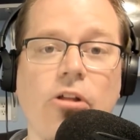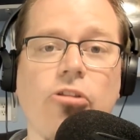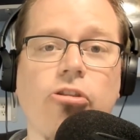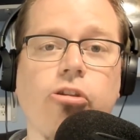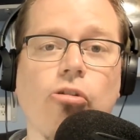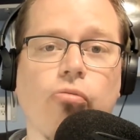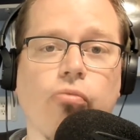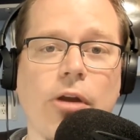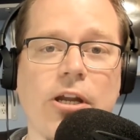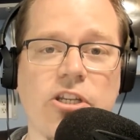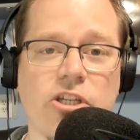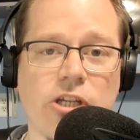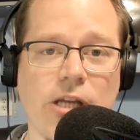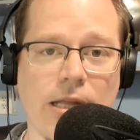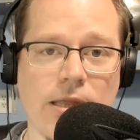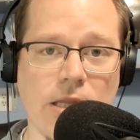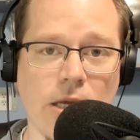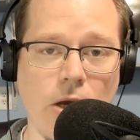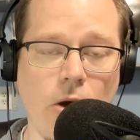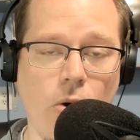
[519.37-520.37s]
The rich
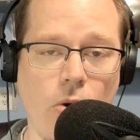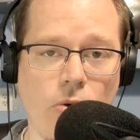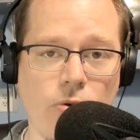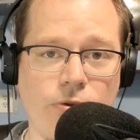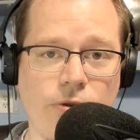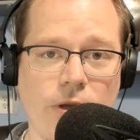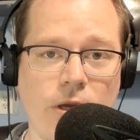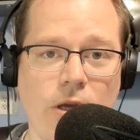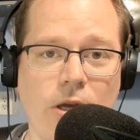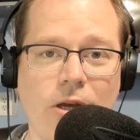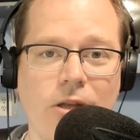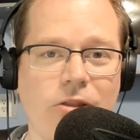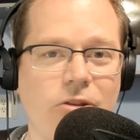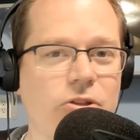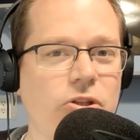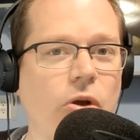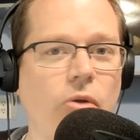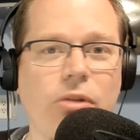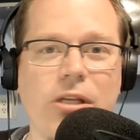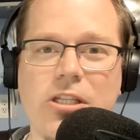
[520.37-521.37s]
get the gold.
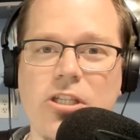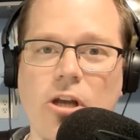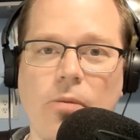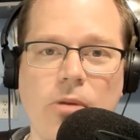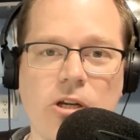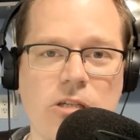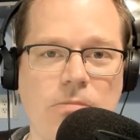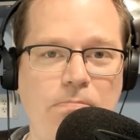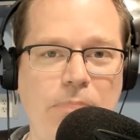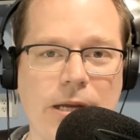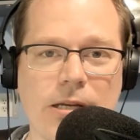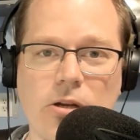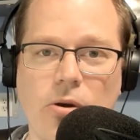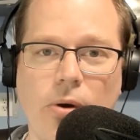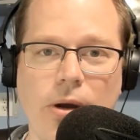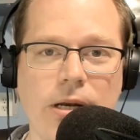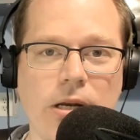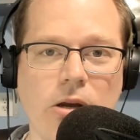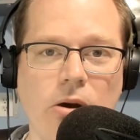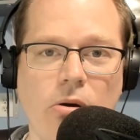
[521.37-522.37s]
There's only so much
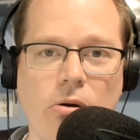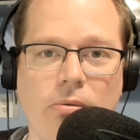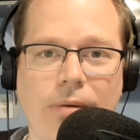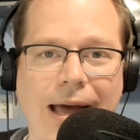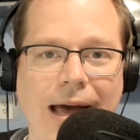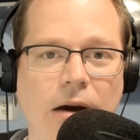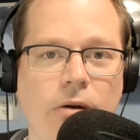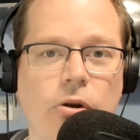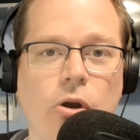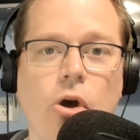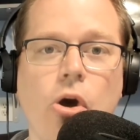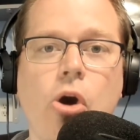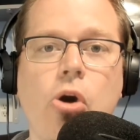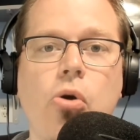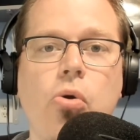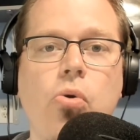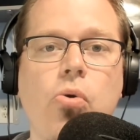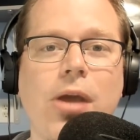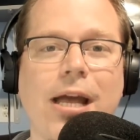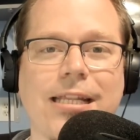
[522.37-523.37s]
Bitcoin to go around.
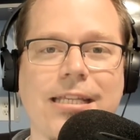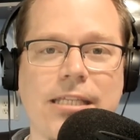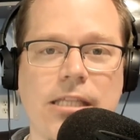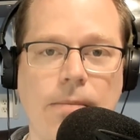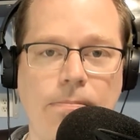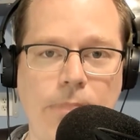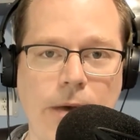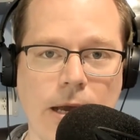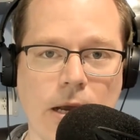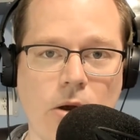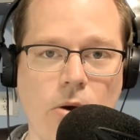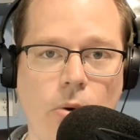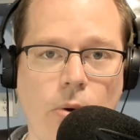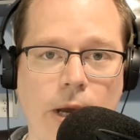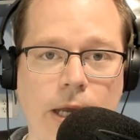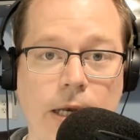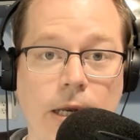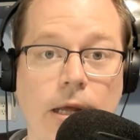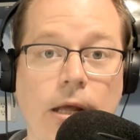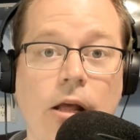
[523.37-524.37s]
Who gets the
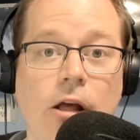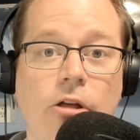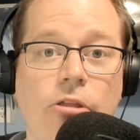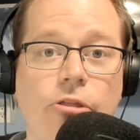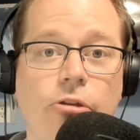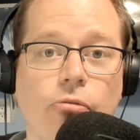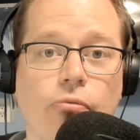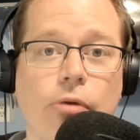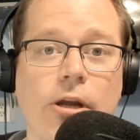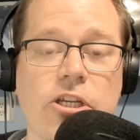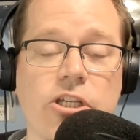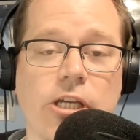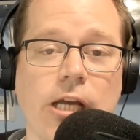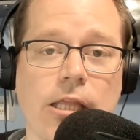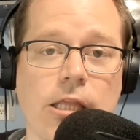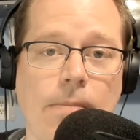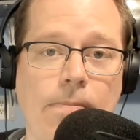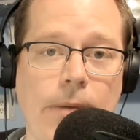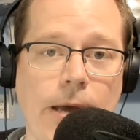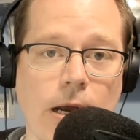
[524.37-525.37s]
Bitcoin? The rich
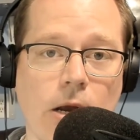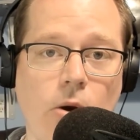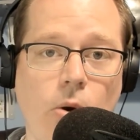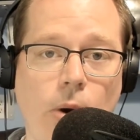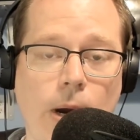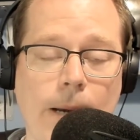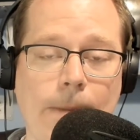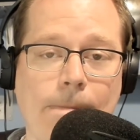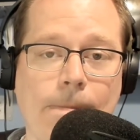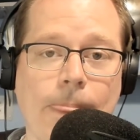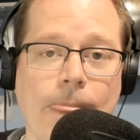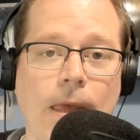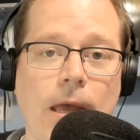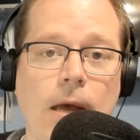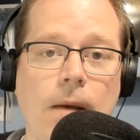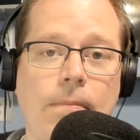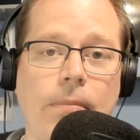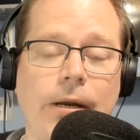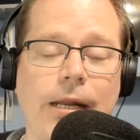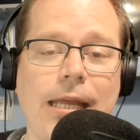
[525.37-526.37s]
get the Bitcoin.
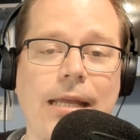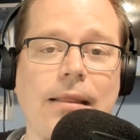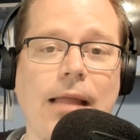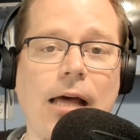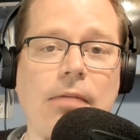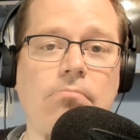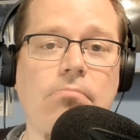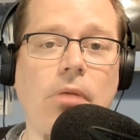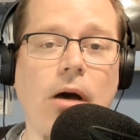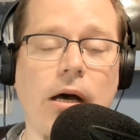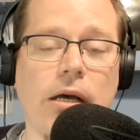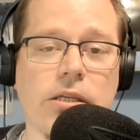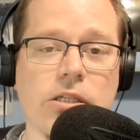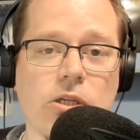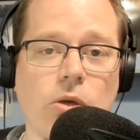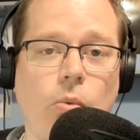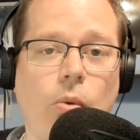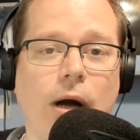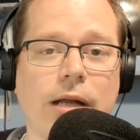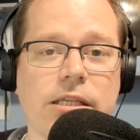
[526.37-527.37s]
But Elon
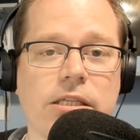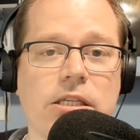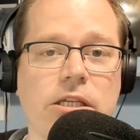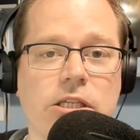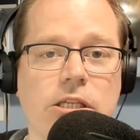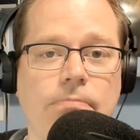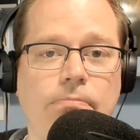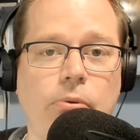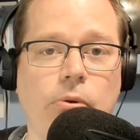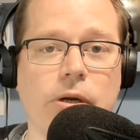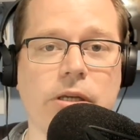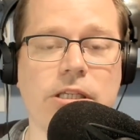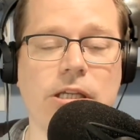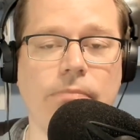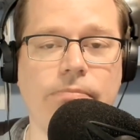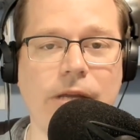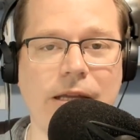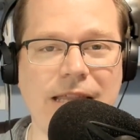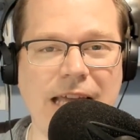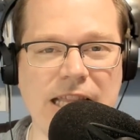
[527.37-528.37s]
Musk wants to support
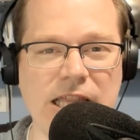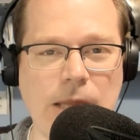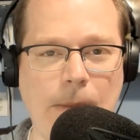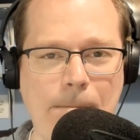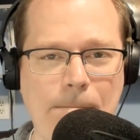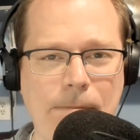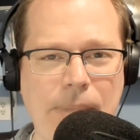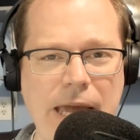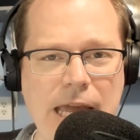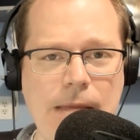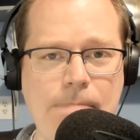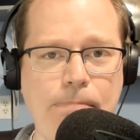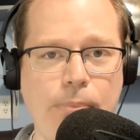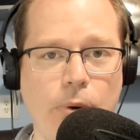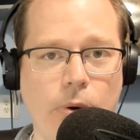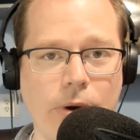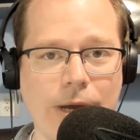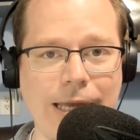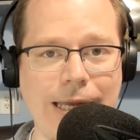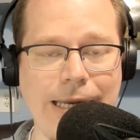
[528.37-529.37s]
something that the
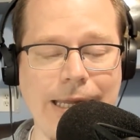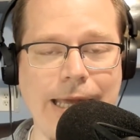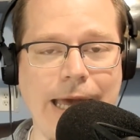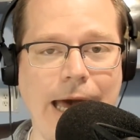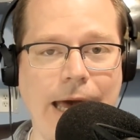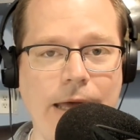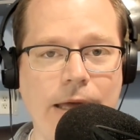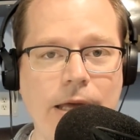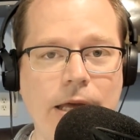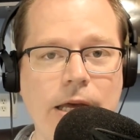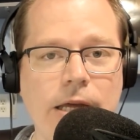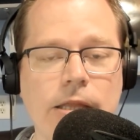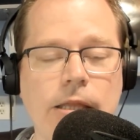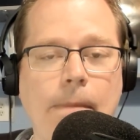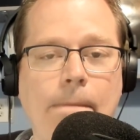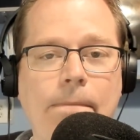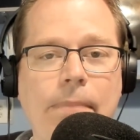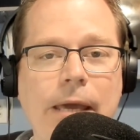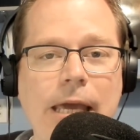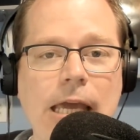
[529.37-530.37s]
people can get, the
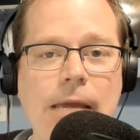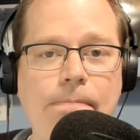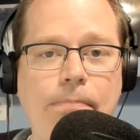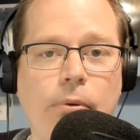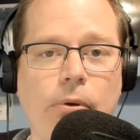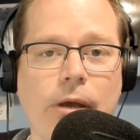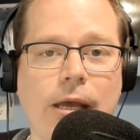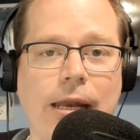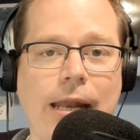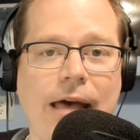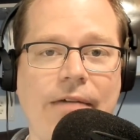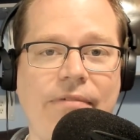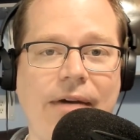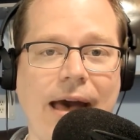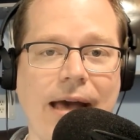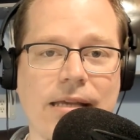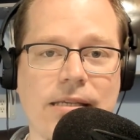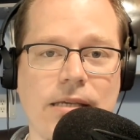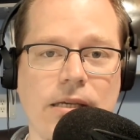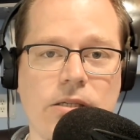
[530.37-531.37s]
people can have
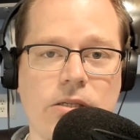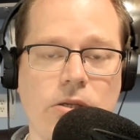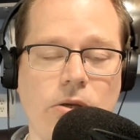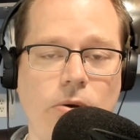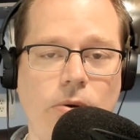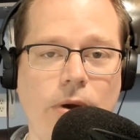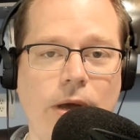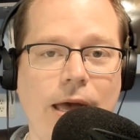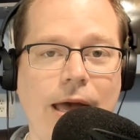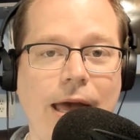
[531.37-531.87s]
access to,